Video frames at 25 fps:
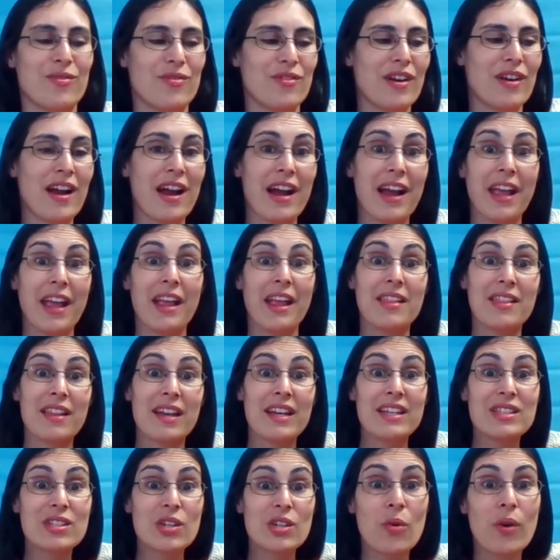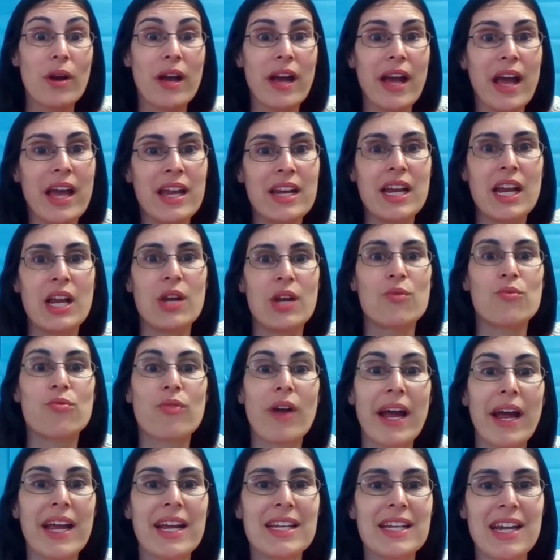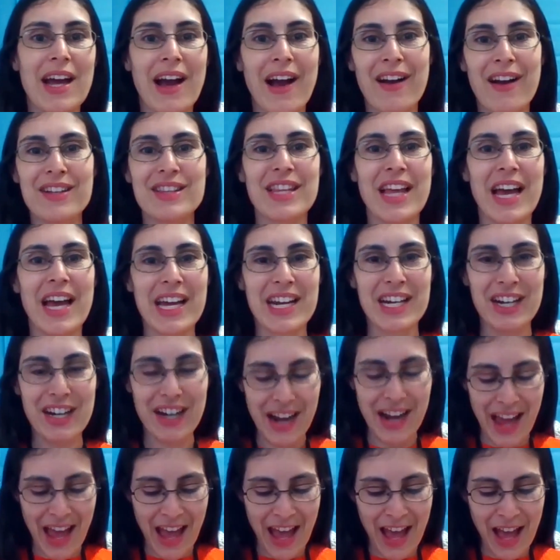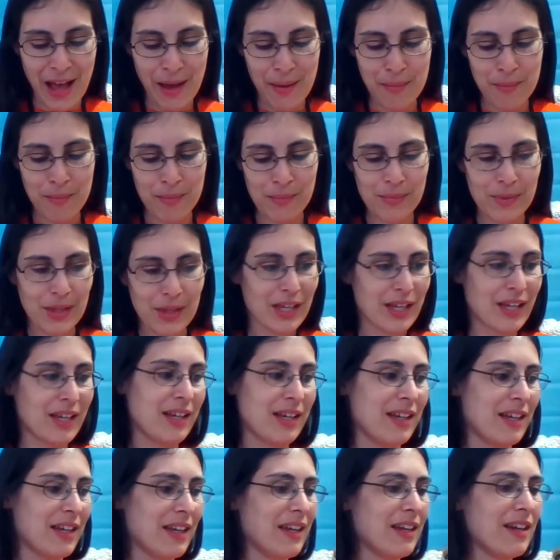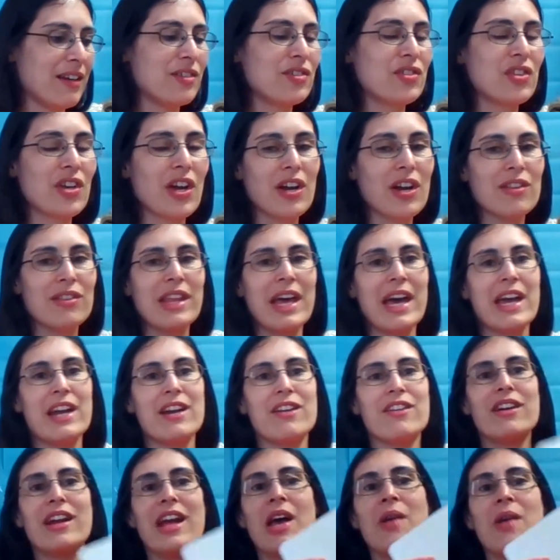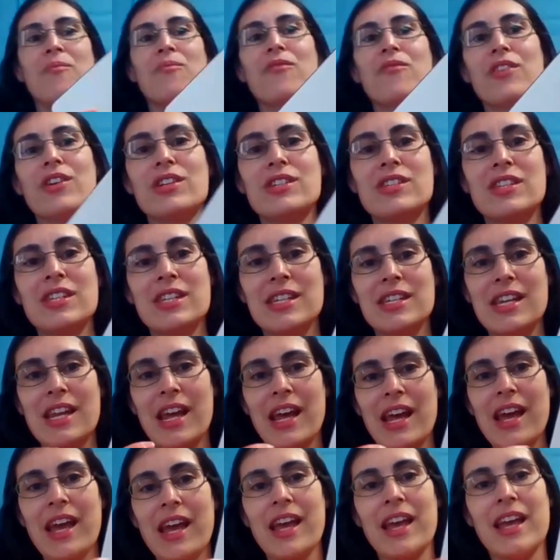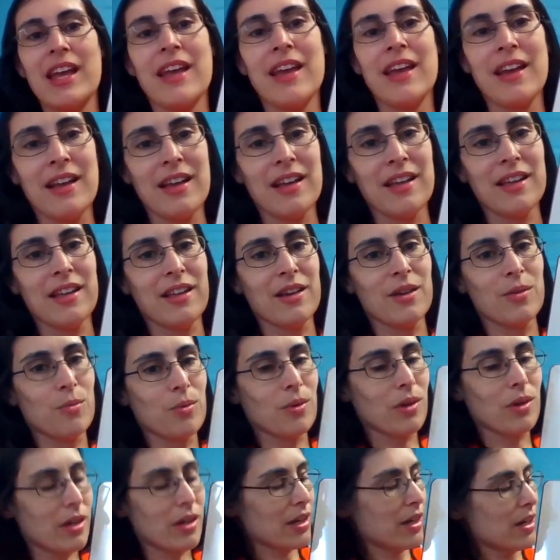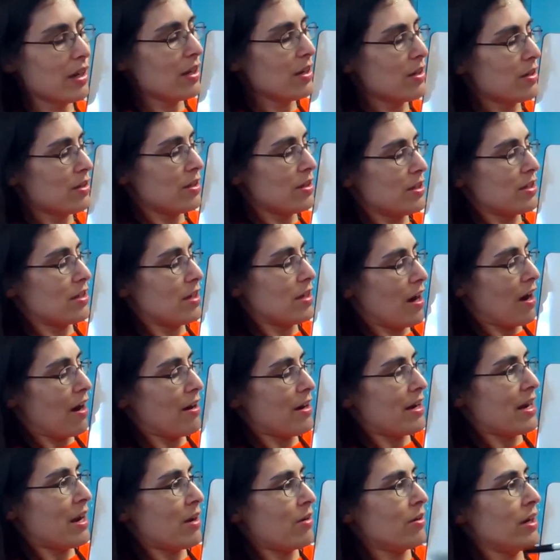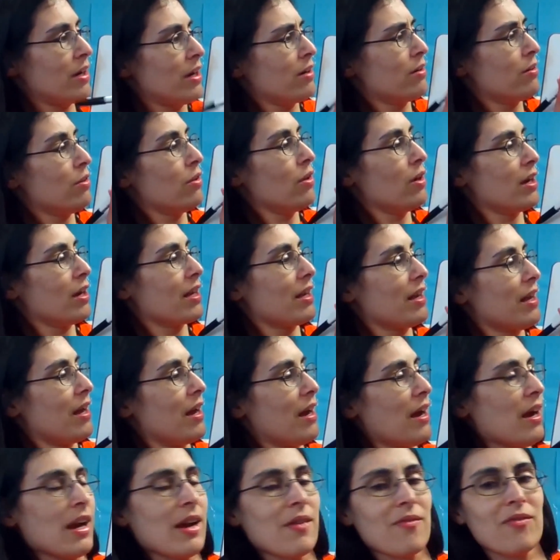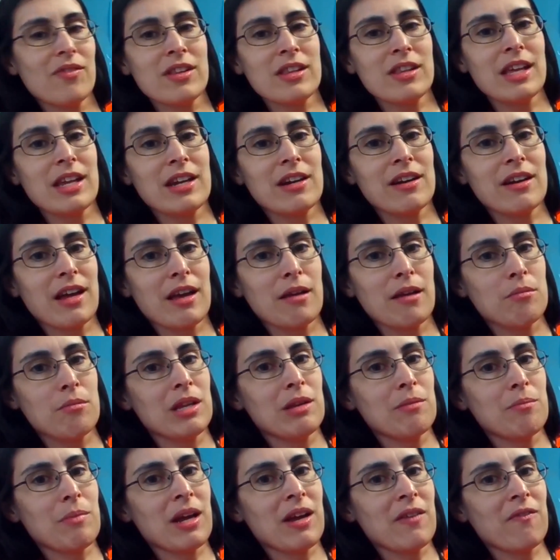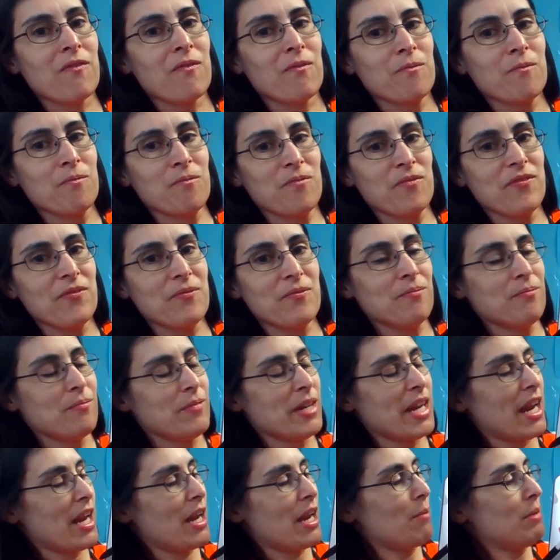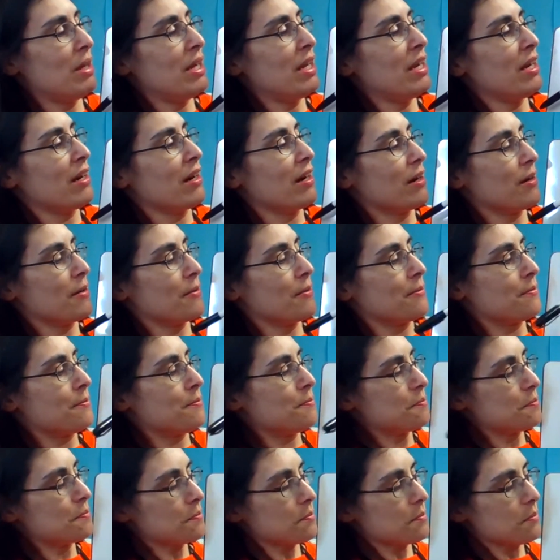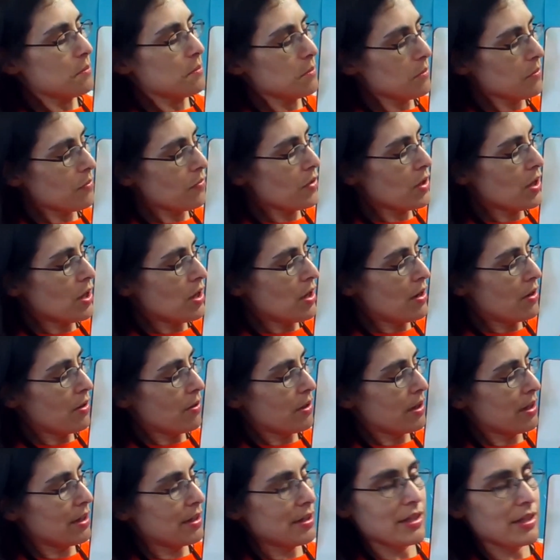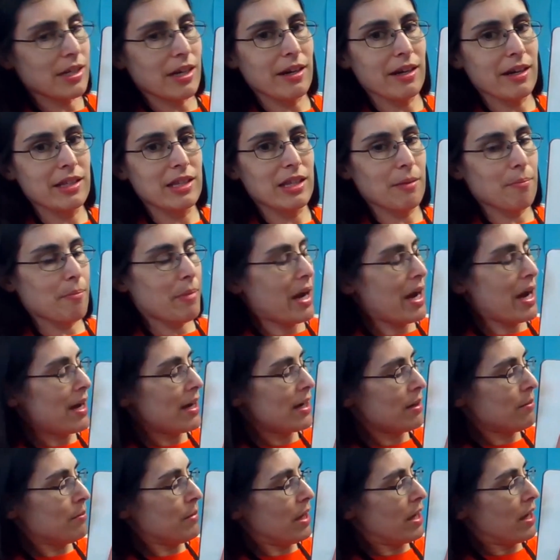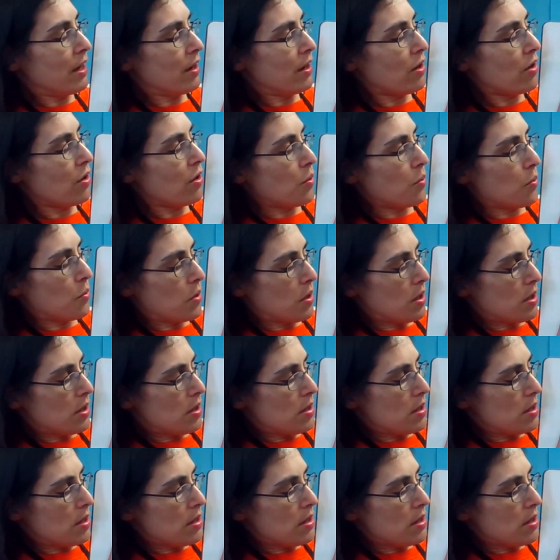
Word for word: All right, let's go ahead and write our letter M. Here's our letter M for today. We're gonna start down here. Look, I have a letter M in my name here. I'm gonna start at the bottom and go